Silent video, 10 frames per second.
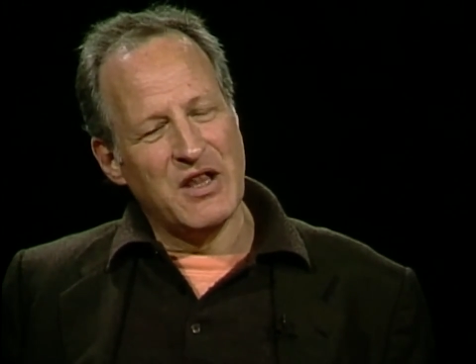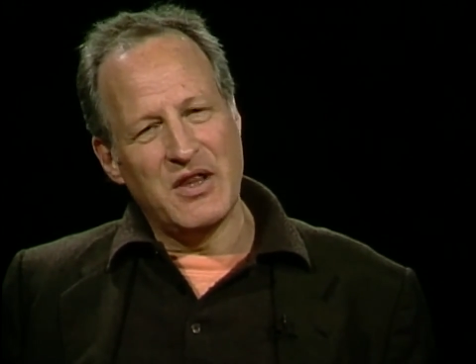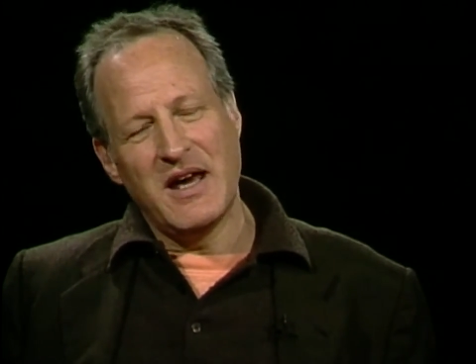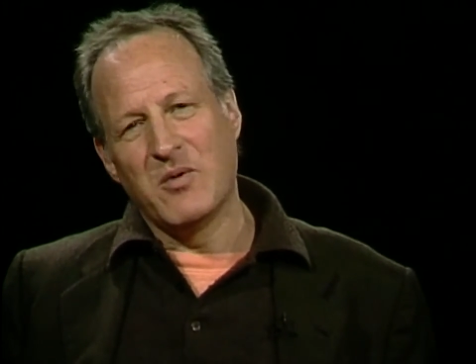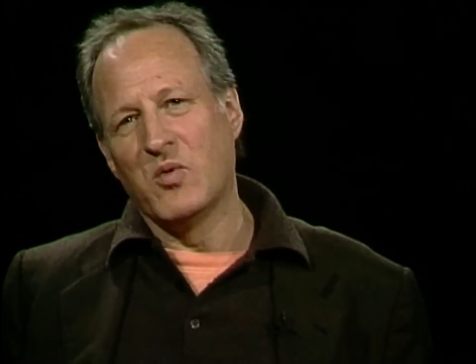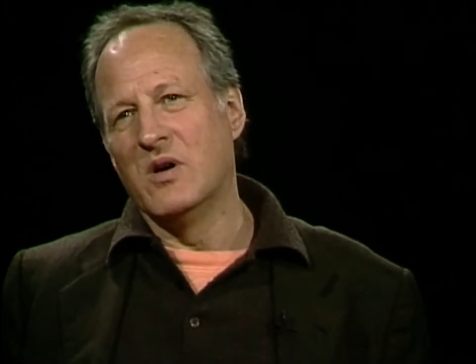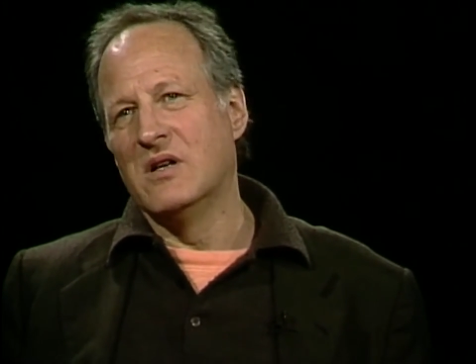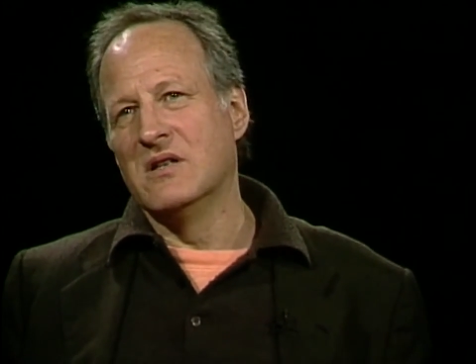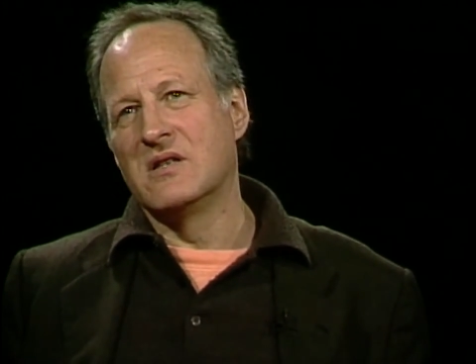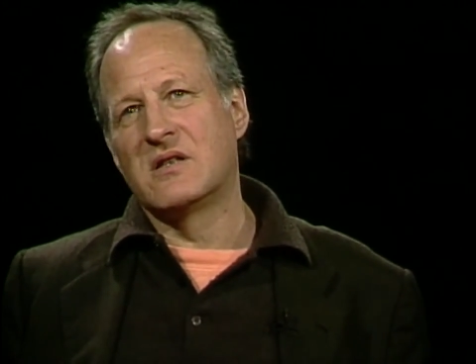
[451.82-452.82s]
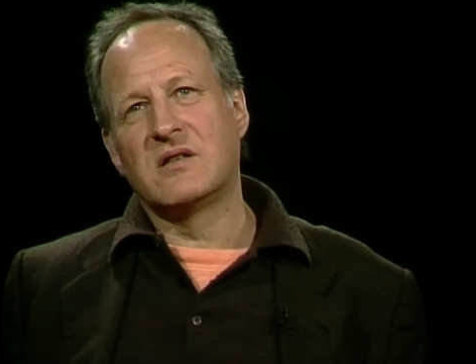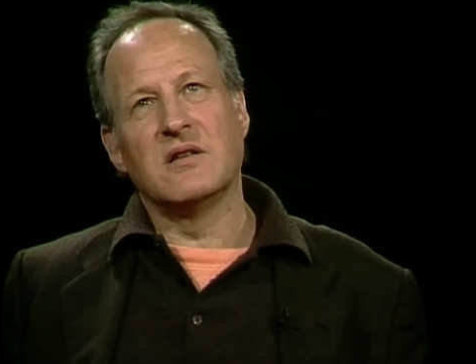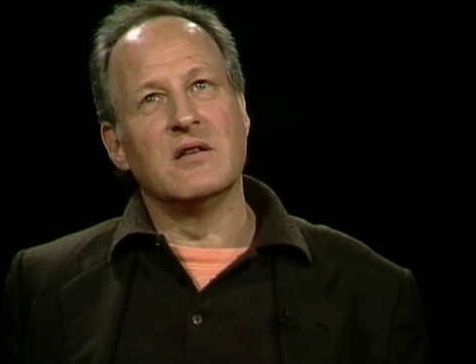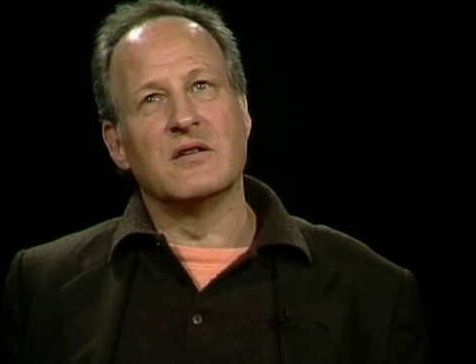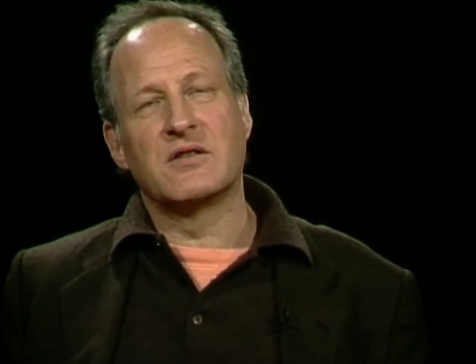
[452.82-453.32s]
That was
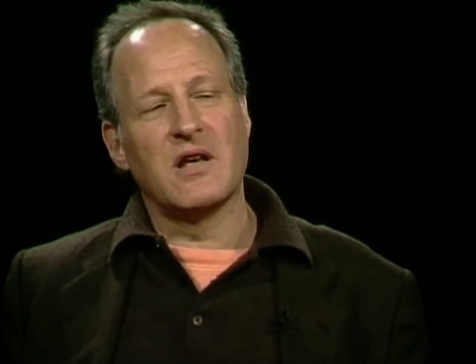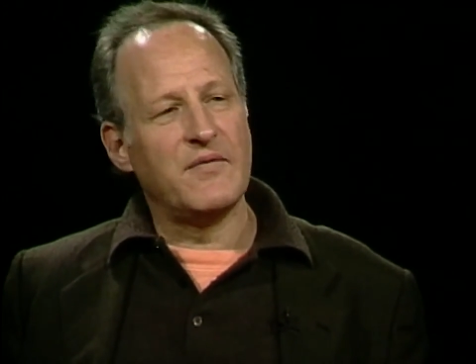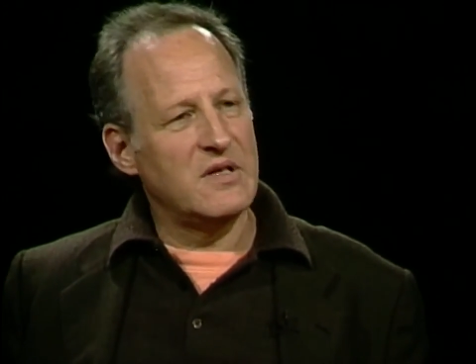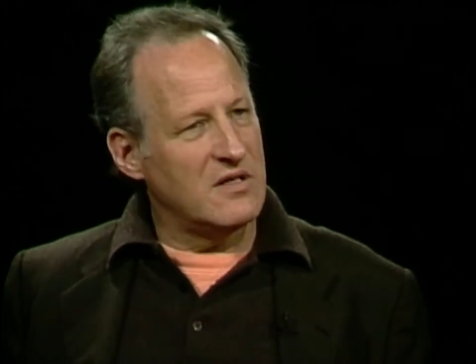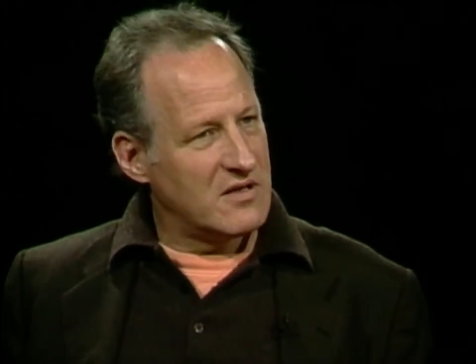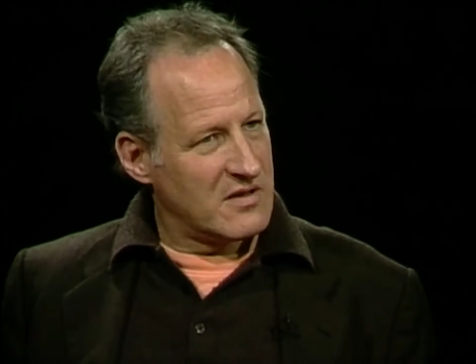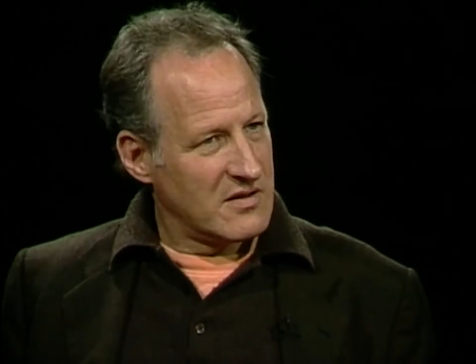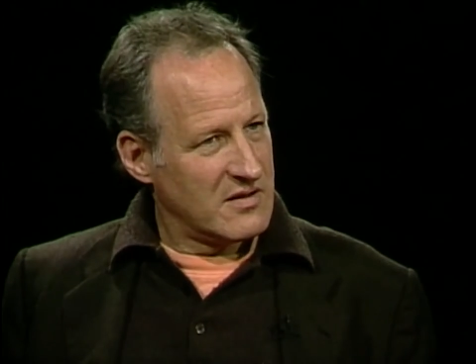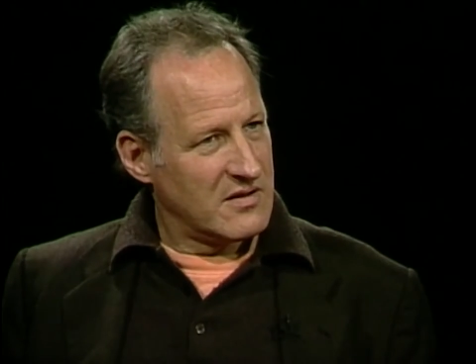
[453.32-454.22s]
in the 70s.